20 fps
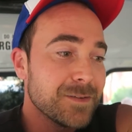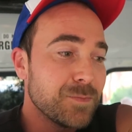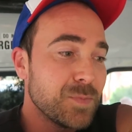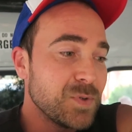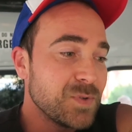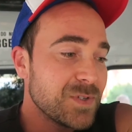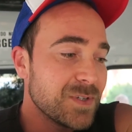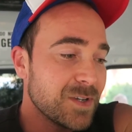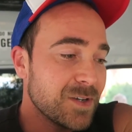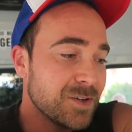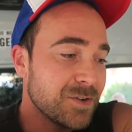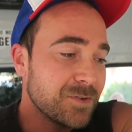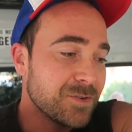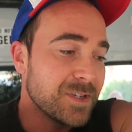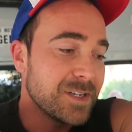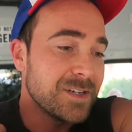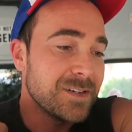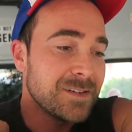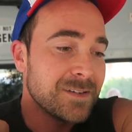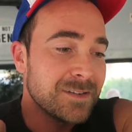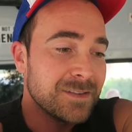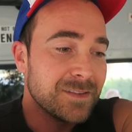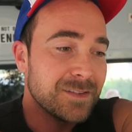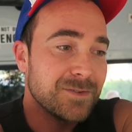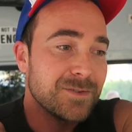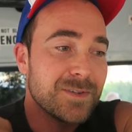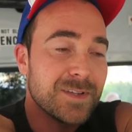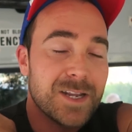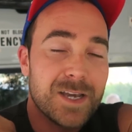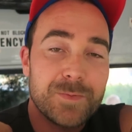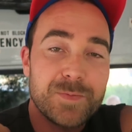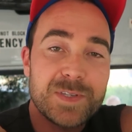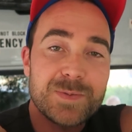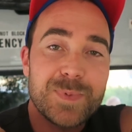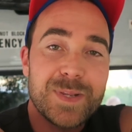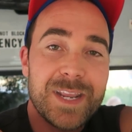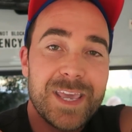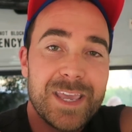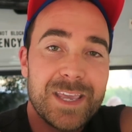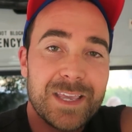Muso and Tsunami's
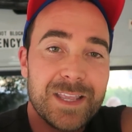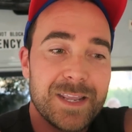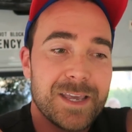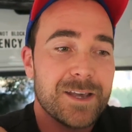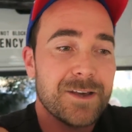been hanging